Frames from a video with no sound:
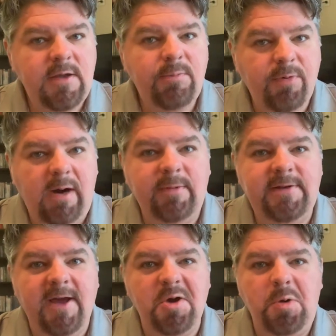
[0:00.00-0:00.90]
Probably
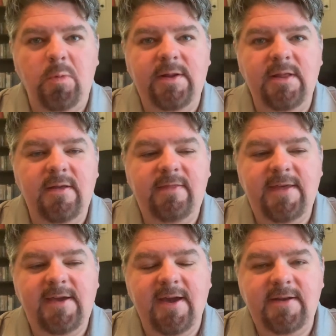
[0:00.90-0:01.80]
not going to win
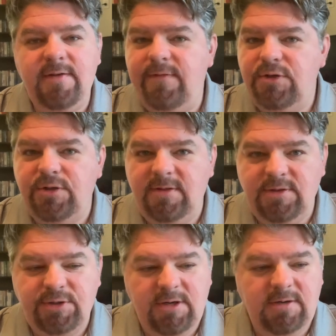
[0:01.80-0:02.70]
the division
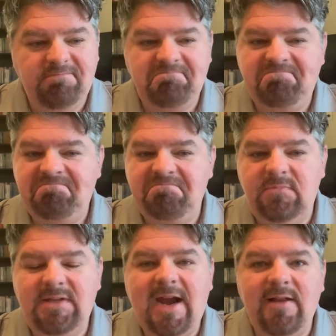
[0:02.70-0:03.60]
this year.
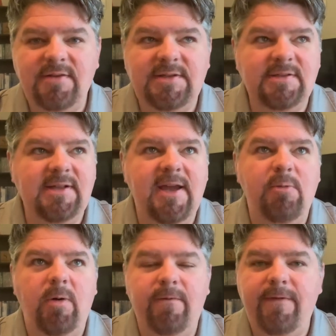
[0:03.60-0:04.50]
Dallas is like,
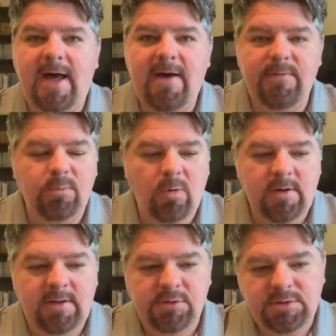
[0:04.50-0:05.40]
what,
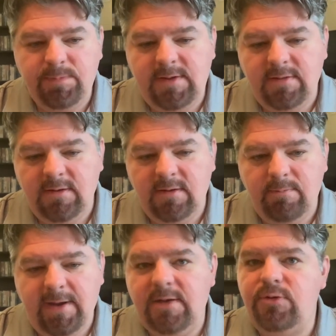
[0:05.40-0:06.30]
5-1, just beat the
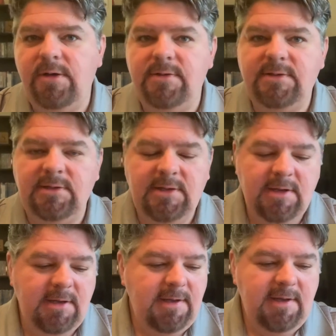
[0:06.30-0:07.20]
Patriots.
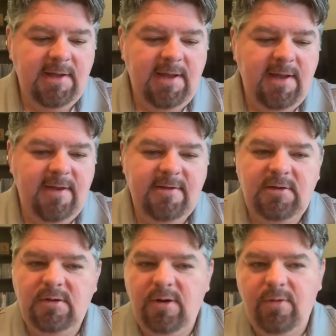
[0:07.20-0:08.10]

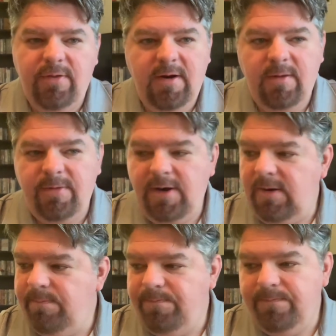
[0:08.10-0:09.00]
You know,
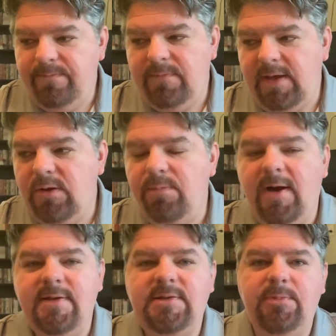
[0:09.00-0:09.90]
they could
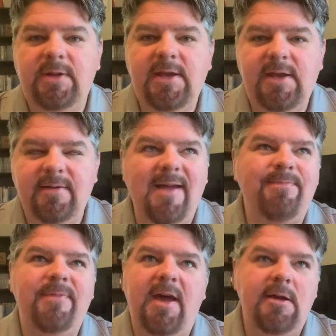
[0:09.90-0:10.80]
possibly,
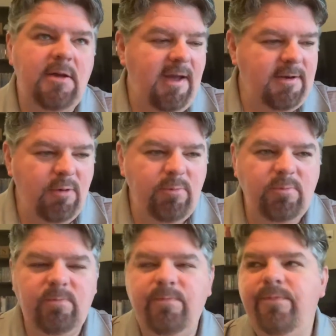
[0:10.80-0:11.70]
I know
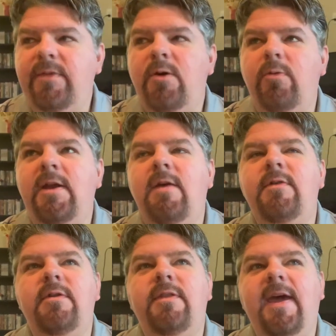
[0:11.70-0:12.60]

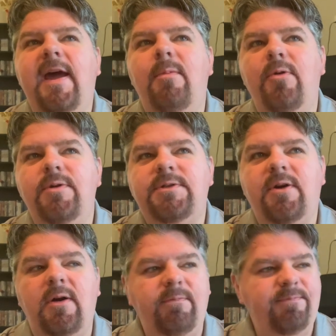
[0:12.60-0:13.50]
whenever the Cowboys
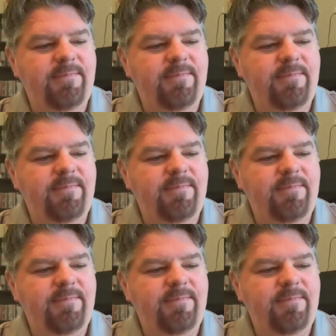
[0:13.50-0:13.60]
start,